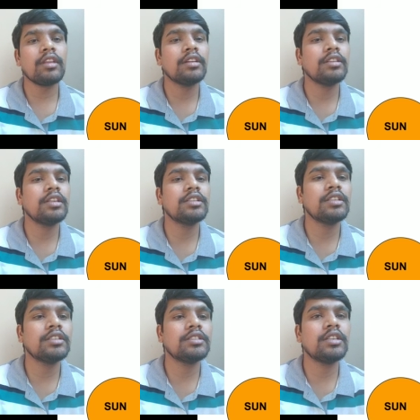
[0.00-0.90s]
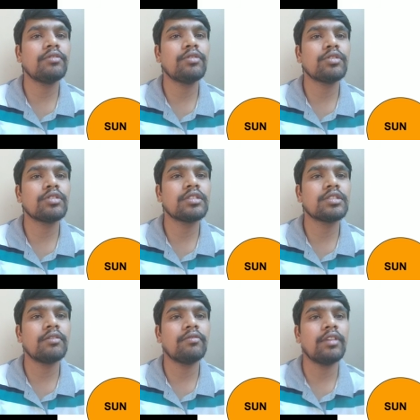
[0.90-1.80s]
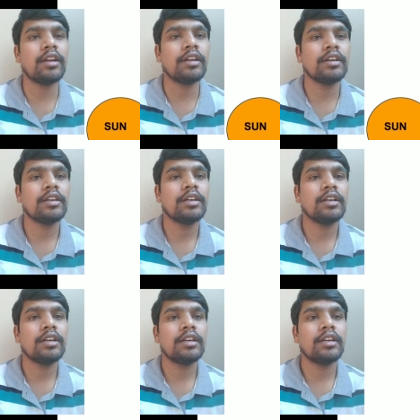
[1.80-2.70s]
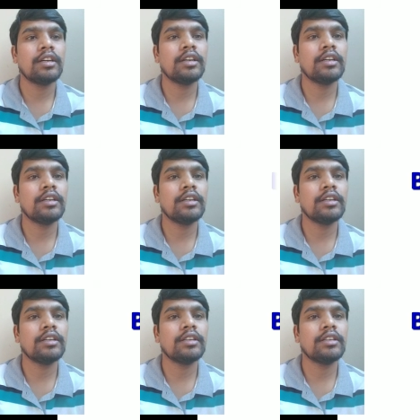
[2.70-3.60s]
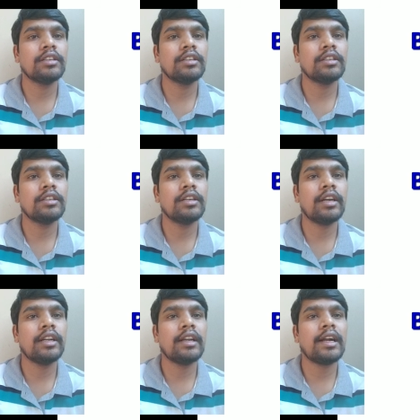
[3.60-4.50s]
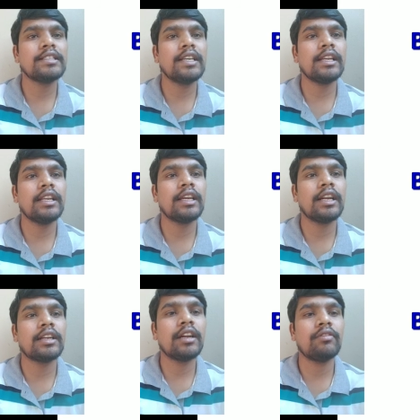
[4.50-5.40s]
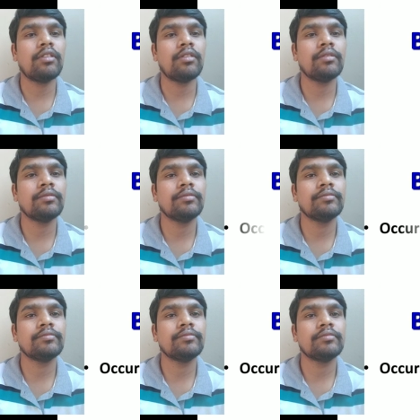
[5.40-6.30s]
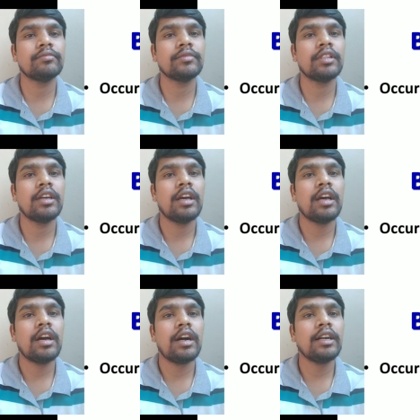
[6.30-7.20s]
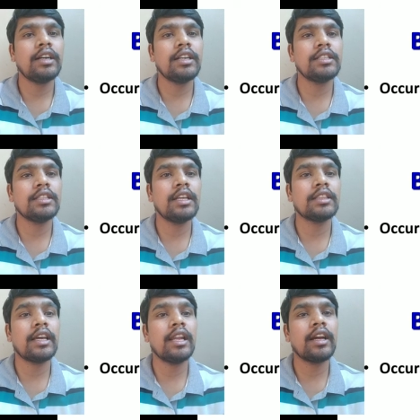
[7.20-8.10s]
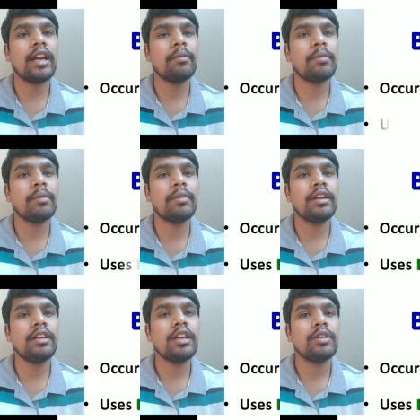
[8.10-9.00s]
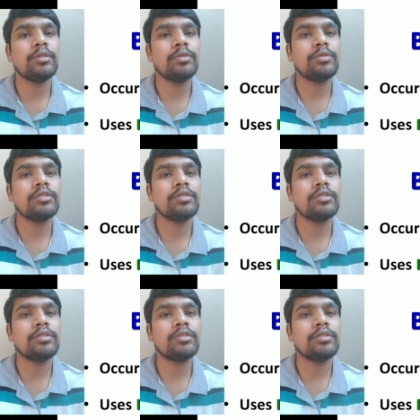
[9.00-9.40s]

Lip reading: This is the photosystem 1. And non-cyclic electron flow occurs in the thylakoid membrane, uses